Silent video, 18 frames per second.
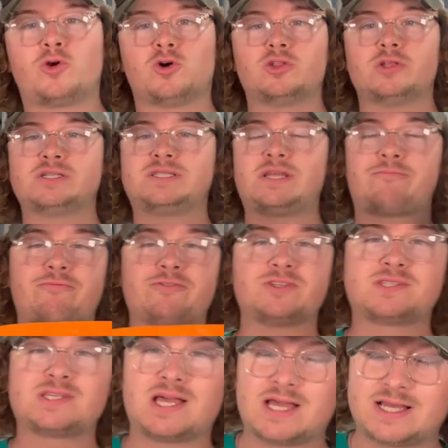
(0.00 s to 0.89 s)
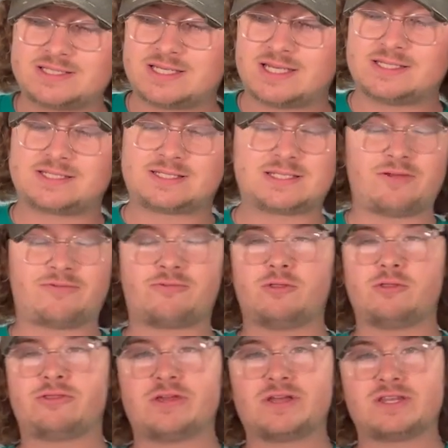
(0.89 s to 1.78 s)
colours, different sizes,
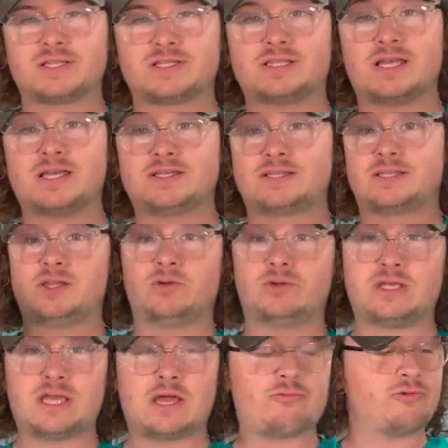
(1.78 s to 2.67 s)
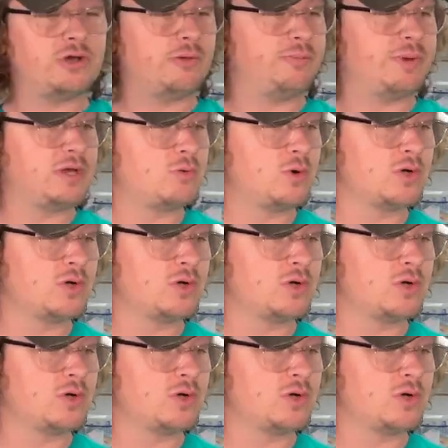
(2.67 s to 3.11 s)
different thicknesses. You know, you can get real big